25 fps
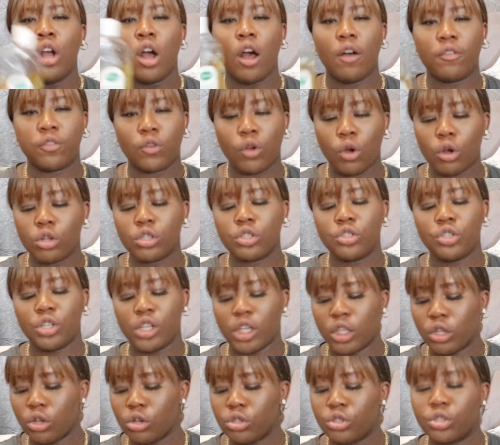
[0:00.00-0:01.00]
of course you
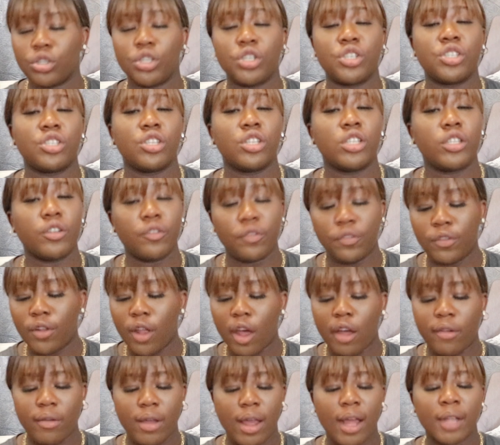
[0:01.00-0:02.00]
can also use the
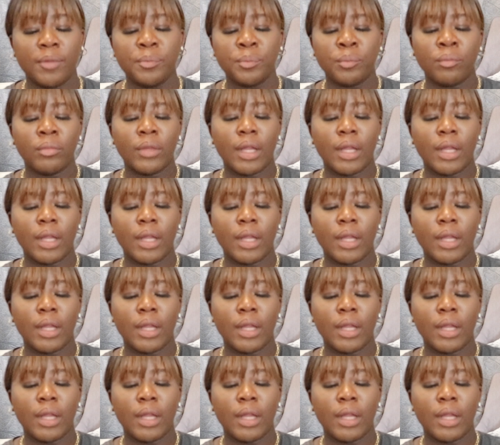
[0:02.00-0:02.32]
Zoflora